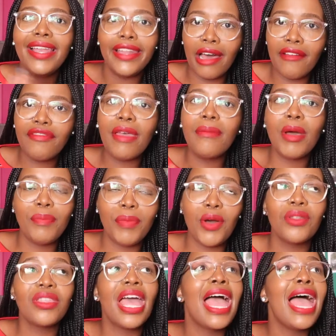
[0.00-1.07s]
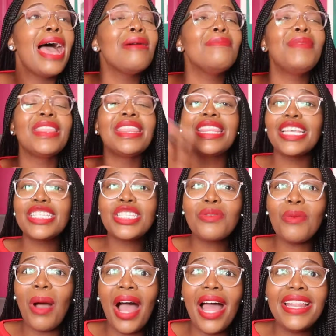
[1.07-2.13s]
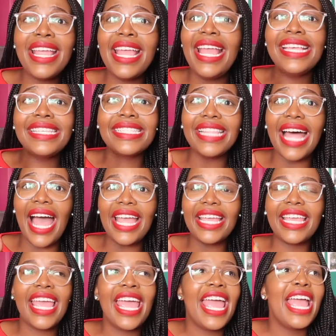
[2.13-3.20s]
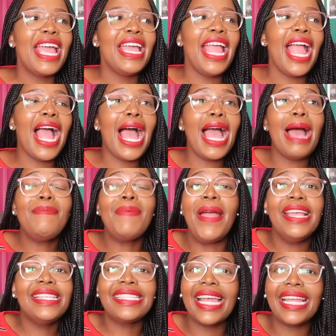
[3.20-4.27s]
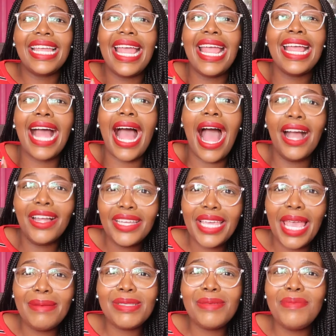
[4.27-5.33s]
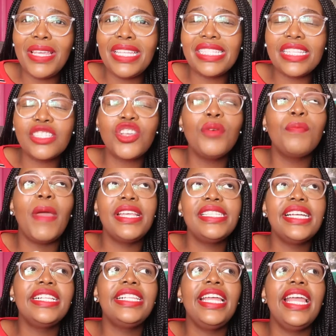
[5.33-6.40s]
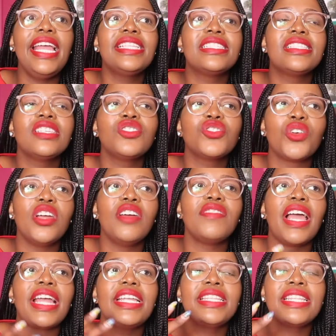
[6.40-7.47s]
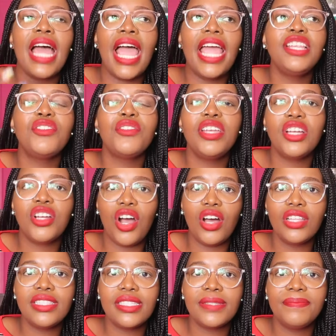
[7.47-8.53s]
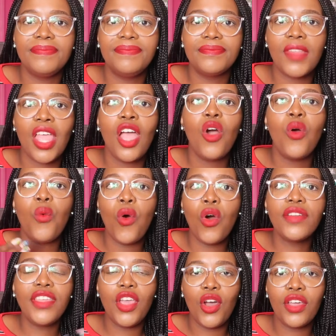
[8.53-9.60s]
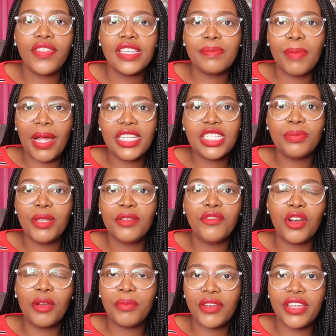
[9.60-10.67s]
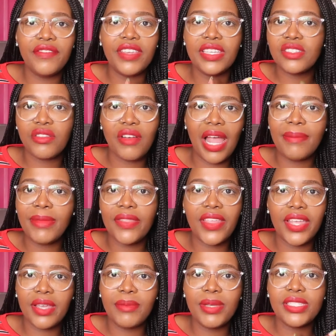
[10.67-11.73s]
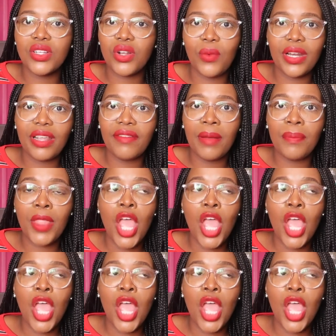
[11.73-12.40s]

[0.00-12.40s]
Love them both. But this one is like, it's like Hunger Games meets, so basically it's the story of like 9 Greek gods walk the earth as punishment for a previous crime that they committed or whatever.